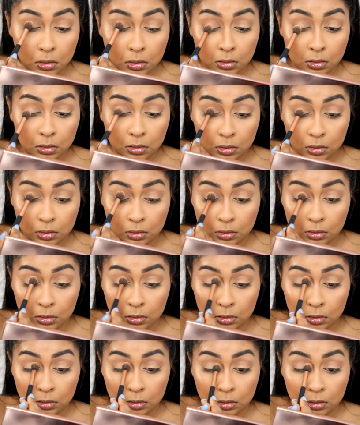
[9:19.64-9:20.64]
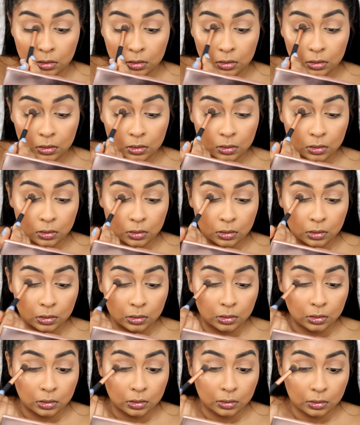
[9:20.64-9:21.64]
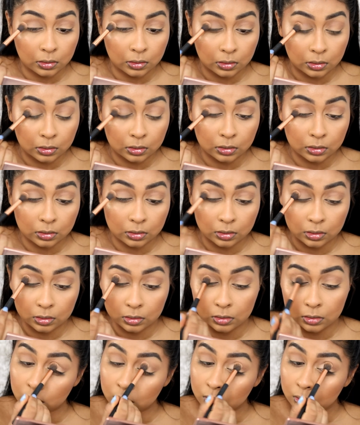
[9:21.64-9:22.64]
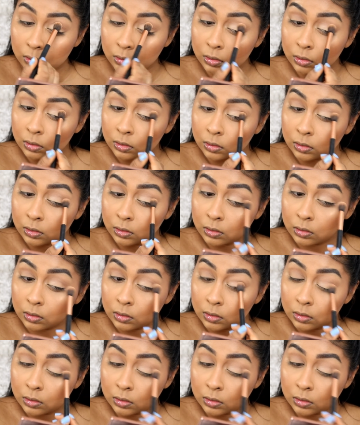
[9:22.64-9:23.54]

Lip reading: Nobody speaks.